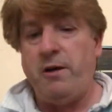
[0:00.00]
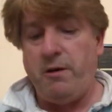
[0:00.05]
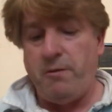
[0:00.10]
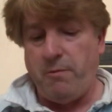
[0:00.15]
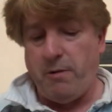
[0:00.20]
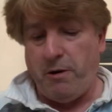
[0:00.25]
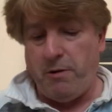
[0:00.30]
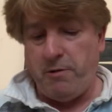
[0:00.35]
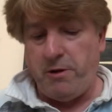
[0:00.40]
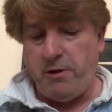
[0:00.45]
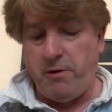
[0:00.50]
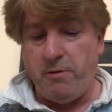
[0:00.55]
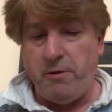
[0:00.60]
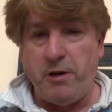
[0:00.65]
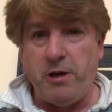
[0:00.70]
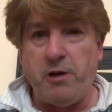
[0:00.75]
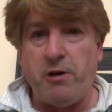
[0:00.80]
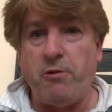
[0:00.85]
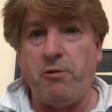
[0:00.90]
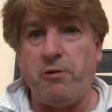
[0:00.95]
while you're
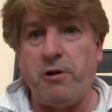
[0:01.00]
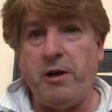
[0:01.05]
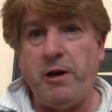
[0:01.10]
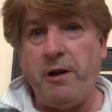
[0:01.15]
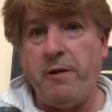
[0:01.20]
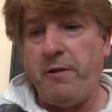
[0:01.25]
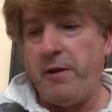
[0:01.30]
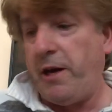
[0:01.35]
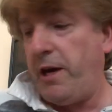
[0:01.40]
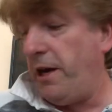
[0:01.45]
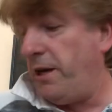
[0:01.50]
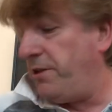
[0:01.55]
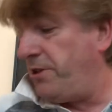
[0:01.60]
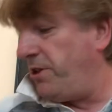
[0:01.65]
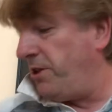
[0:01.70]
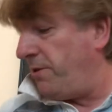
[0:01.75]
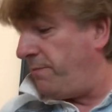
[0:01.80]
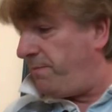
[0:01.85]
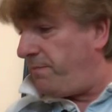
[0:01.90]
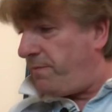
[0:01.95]
doing your cooking in the
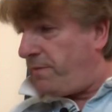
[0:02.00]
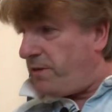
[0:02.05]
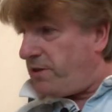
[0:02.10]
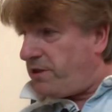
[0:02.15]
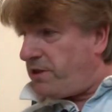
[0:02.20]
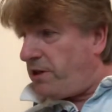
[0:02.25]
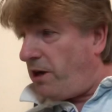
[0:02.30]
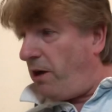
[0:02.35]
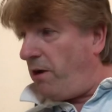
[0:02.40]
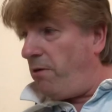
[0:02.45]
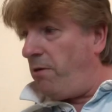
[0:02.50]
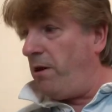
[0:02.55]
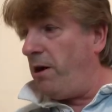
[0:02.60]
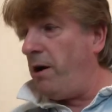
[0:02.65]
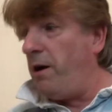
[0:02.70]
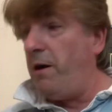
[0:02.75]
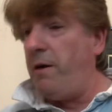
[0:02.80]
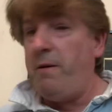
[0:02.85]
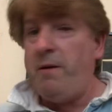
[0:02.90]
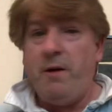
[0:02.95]
kitchen.
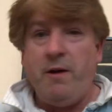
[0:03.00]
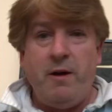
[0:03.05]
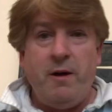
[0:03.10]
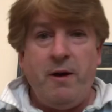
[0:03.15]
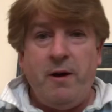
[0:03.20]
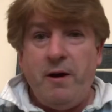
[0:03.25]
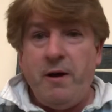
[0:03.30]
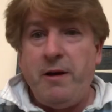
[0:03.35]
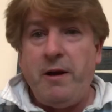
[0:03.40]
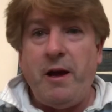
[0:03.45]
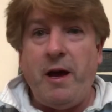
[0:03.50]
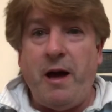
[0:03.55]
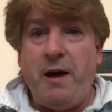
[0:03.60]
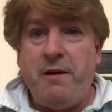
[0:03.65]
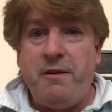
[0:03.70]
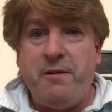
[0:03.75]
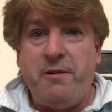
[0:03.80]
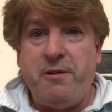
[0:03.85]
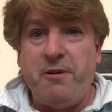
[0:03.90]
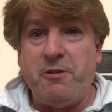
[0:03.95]
So,
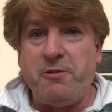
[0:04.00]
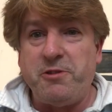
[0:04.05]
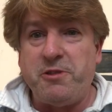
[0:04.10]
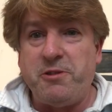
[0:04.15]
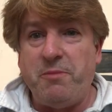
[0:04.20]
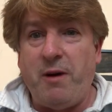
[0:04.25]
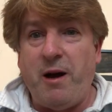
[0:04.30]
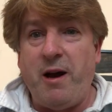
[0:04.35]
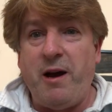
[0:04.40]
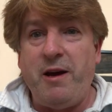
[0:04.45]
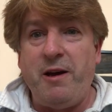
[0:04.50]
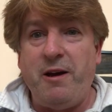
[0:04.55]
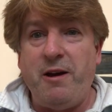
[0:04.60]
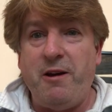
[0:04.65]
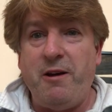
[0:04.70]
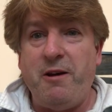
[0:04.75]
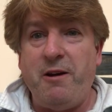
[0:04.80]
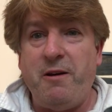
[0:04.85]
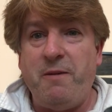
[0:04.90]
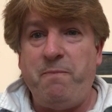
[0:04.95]
those are
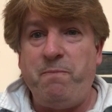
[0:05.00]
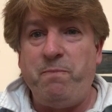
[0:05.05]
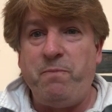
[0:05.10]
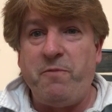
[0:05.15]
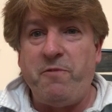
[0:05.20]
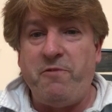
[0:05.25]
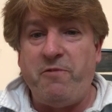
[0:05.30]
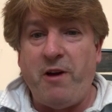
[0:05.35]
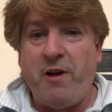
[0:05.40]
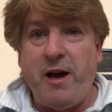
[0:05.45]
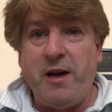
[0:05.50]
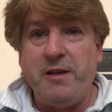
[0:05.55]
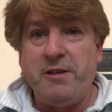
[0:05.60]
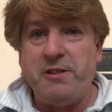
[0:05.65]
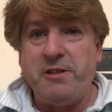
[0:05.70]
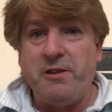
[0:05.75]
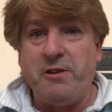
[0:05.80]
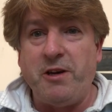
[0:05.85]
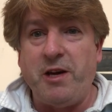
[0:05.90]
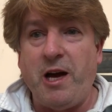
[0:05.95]
my
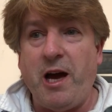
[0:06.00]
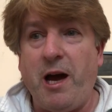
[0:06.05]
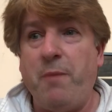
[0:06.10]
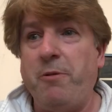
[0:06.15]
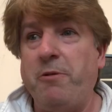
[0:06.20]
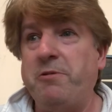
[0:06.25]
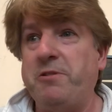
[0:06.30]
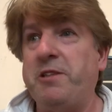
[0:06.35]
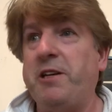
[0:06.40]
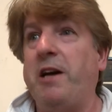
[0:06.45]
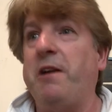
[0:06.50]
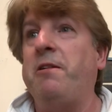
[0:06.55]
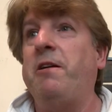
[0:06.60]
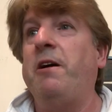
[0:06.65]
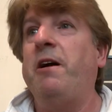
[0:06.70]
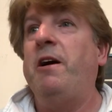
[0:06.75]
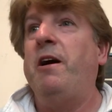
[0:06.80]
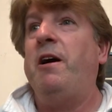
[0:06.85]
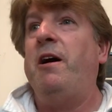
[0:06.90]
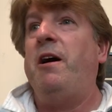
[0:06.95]
finds at the car boot sale.
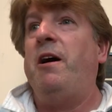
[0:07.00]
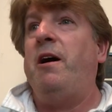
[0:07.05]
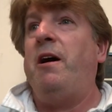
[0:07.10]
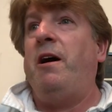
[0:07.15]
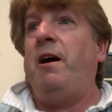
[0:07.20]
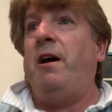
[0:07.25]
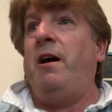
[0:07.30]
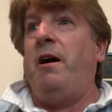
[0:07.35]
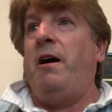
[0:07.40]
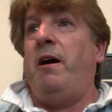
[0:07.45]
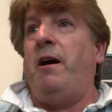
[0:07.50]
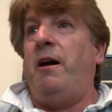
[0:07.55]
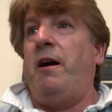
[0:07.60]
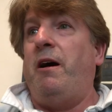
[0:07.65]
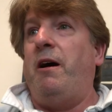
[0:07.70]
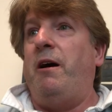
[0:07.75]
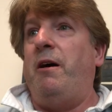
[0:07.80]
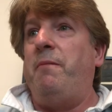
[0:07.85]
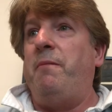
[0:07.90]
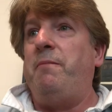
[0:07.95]

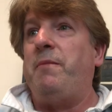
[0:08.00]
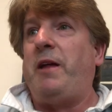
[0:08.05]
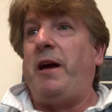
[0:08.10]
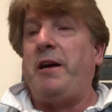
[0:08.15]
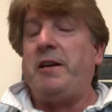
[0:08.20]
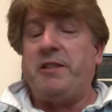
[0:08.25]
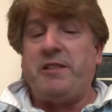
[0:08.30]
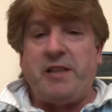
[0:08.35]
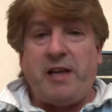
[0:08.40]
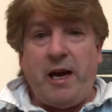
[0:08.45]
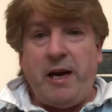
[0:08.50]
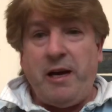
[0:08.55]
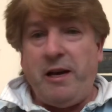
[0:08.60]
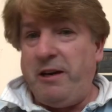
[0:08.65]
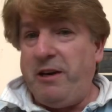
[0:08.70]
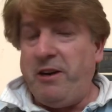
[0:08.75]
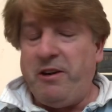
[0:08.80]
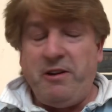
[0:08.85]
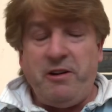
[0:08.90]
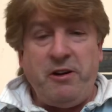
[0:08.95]
Like I say,
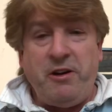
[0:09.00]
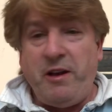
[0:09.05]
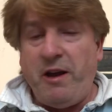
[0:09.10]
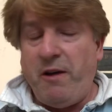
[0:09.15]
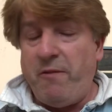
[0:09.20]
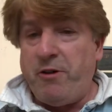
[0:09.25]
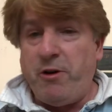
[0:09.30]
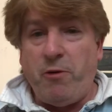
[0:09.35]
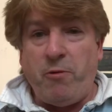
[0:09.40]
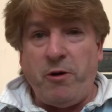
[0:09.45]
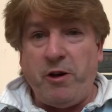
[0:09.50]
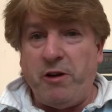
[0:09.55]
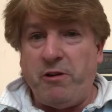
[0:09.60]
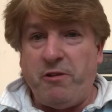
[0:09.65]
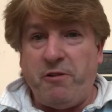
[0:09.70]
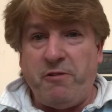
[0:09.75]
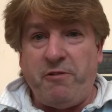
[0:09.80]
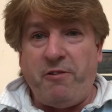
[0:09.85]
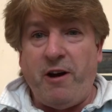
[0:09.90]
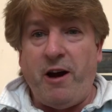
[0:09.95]
you never know what you're
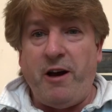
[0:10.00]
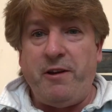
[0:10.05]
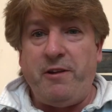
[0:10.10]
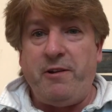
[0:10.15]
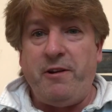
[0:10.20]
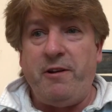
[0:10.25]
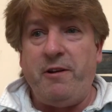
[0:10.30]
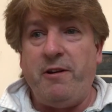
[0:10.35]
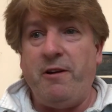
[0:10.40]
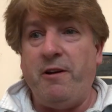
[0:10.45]
going to find.